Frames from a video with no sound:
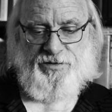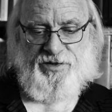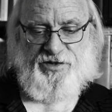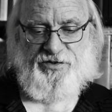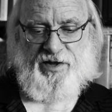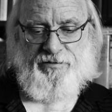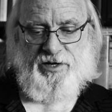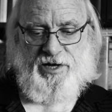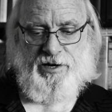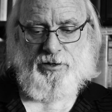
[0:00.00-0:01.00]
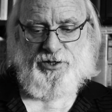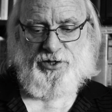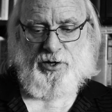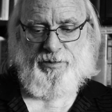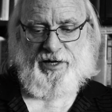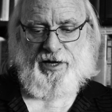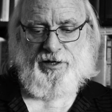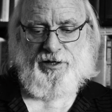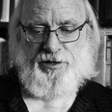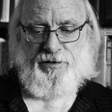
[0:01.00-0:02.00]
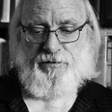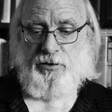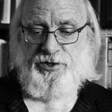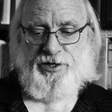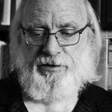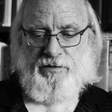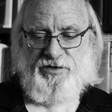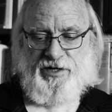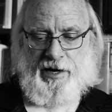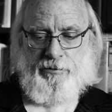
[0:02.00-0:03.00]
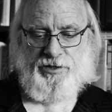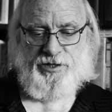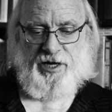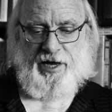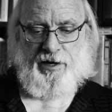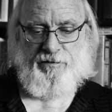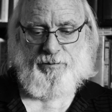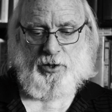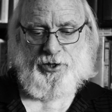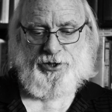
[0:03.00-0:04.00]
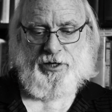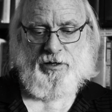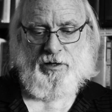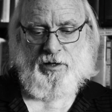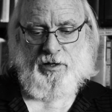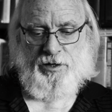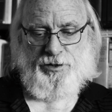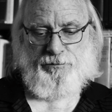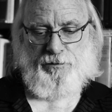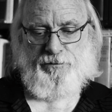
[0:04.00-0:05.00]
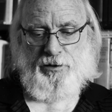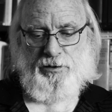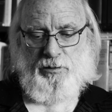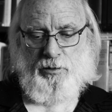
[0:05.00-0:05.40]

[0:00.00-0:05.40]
This 70 years terminated in the first year of Cyrus, king of Persia, to fulfill the